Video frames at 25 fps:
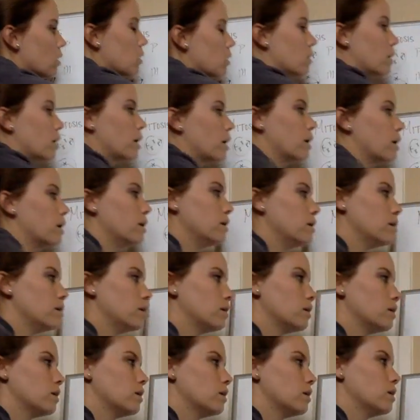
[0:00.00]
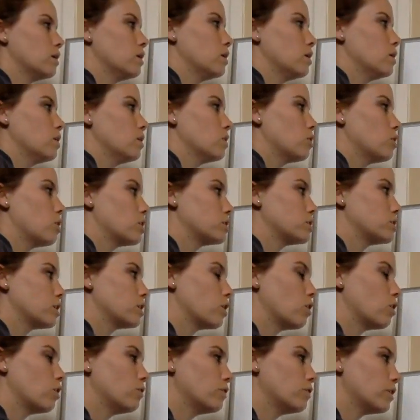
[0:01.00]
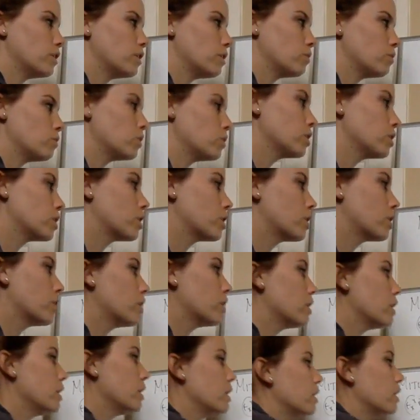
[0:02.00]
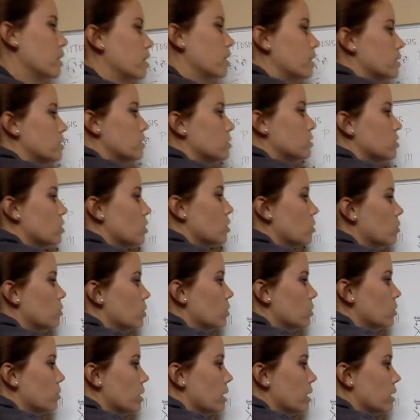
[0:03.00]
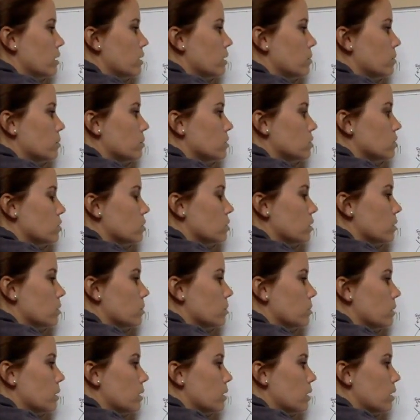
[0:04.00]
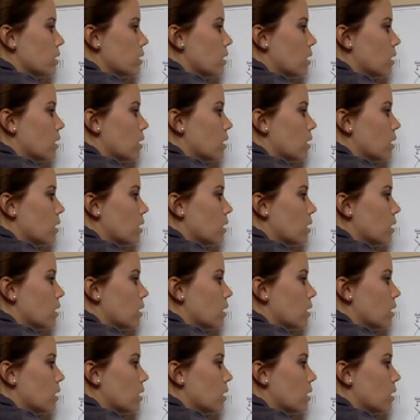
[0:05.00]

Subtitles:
Okay? Crossing over will occur here, and so will random assortment.